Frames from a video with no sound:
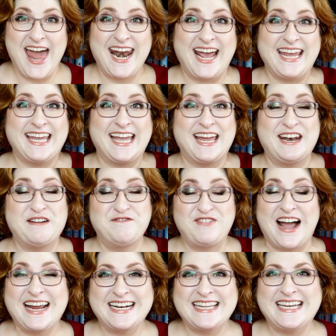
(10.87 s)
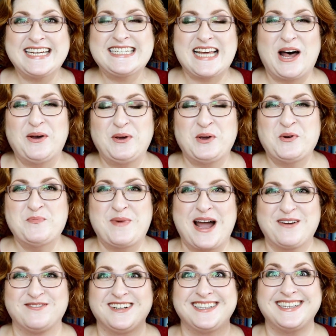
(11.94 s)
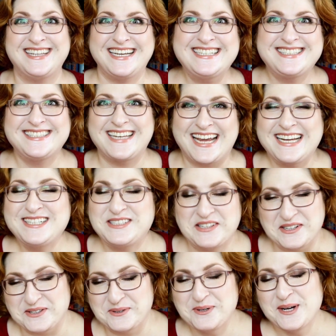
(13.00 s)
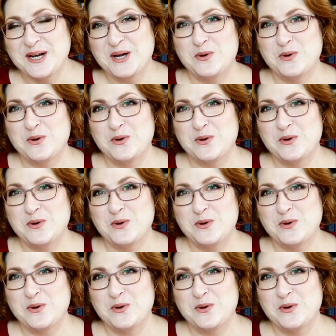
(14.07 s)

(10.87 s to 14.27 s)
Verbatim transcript: And I can finally tell you my release date too,